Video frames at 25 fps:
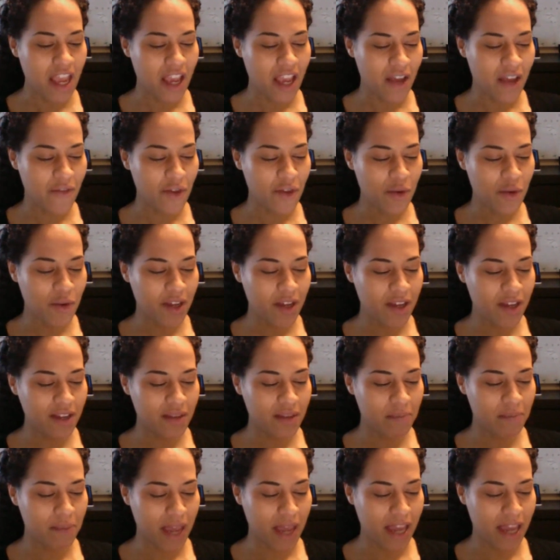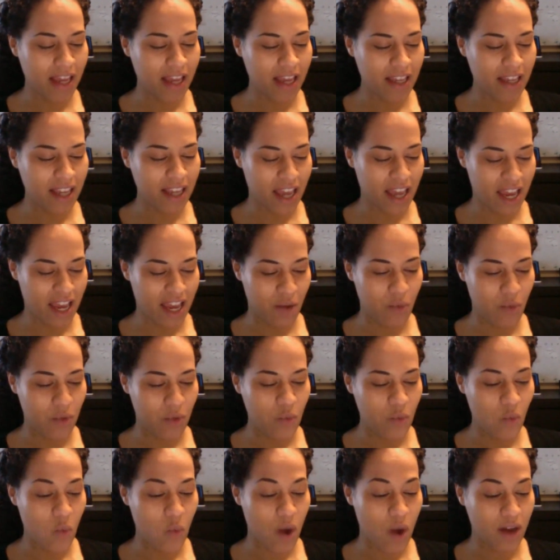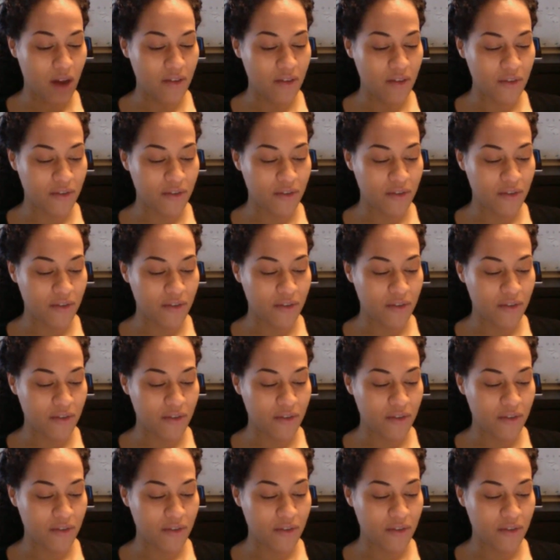If you could bake a cake with one